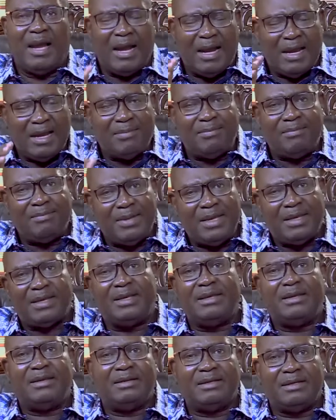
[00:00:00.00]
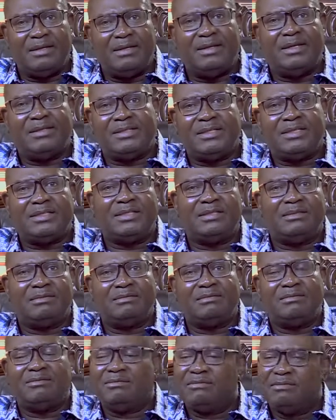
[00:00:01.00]
I am making a decision,
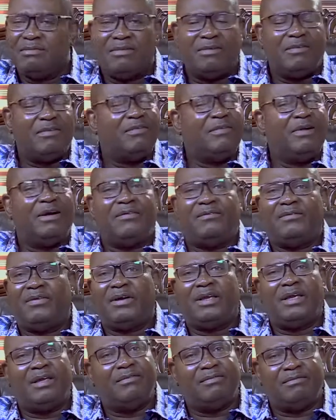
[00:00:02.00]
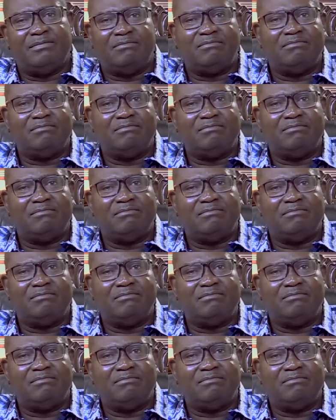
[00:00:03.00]
forgive.